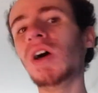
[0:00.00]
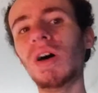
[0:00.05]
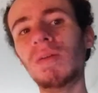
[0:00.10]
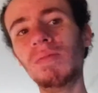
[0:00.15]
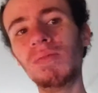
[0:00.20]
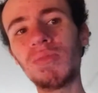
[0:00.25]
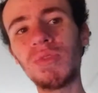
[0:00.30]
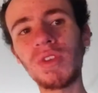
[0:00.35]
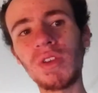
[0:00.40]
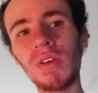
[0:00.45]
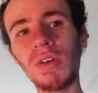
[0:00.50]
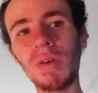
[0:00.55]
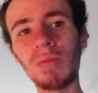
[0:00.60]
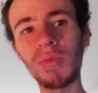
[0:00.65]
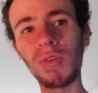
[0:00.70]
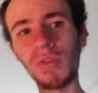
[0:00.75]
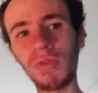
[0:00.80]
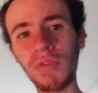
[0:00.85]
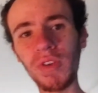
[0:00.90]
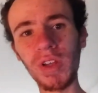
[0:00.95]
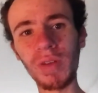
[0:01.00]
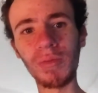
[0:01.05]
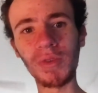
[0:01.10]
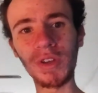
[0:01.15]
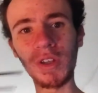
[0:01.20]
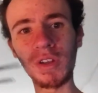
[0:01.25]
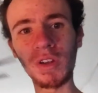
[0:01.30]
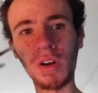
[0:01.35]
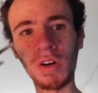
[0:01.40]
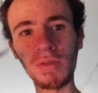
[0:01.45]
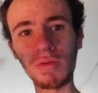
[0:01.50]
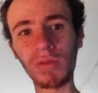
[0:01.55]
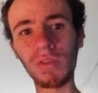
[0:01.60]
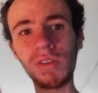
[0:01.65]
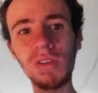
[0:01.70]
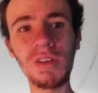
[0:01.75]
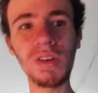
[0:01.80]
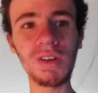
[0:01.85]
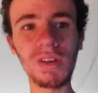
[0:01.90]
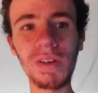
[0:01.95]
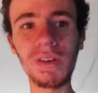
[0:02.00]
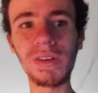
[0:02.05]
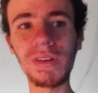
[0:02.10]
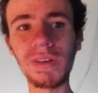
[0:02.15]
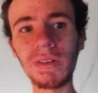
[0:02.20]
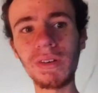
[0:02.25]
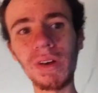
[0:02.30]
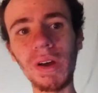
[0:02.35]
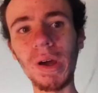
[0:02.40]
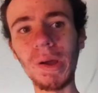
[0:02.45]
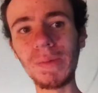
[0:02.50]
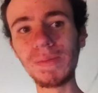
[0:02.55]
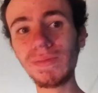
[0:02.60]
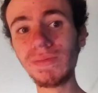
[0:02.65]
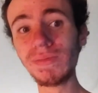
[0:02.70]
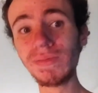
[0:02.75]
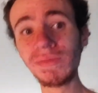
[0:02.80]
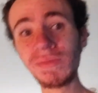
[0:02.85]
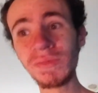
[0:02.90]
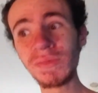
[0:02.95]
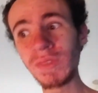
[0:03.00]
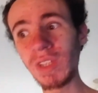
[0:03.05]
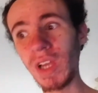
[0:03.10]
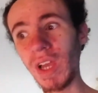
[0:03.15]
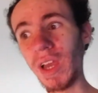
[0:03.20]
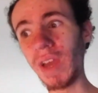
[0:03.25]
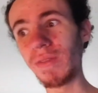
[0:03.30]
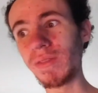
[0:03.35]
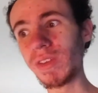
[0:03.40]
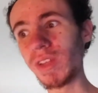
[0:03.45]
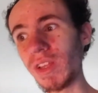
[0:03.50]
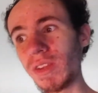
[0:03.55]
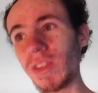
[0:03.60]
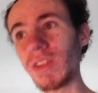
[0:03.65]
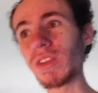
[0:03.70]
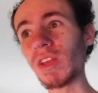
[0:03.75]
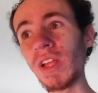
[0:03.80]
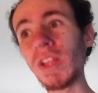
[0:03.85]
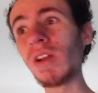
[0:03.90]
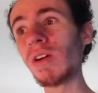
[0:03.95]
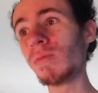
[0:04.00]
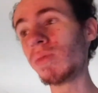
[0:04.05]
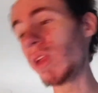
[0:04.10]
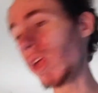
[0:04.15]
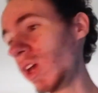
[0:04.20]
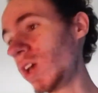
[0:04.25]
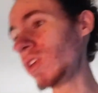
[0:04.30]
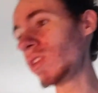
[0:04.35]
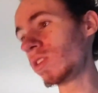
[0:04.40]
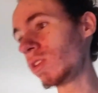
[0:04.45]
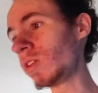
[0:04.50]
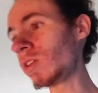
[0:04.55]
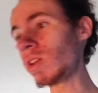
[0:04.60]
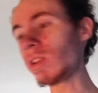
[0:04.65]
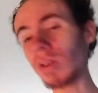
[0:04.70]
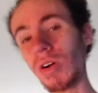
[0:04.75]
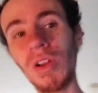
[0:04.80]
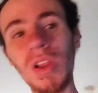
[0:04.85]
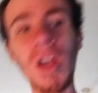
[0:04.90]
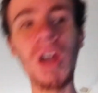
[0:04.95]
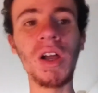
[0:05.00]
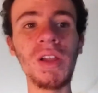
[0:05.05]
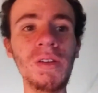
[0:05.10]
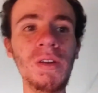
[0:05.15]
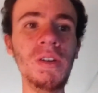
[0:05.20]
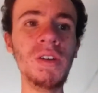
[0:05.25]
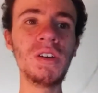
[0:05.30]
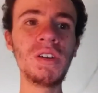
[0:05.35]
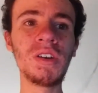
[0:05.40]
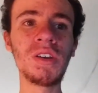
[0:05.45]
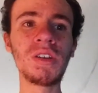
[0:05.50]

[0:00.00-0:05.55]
Um, so I'm gonna feed them with the tongs. I haven't done this. I know, Blaze. Hold on.